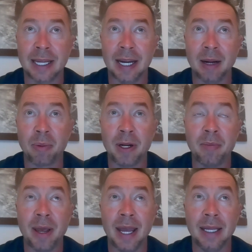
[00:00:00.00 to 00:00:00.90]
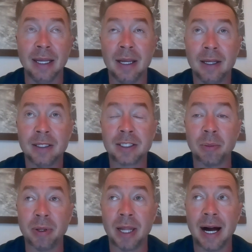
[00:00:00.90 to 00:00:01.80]
Can I prepay
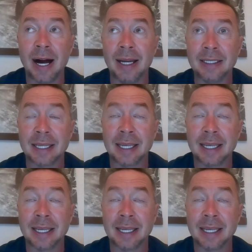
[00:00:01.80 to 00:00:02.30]
supplies?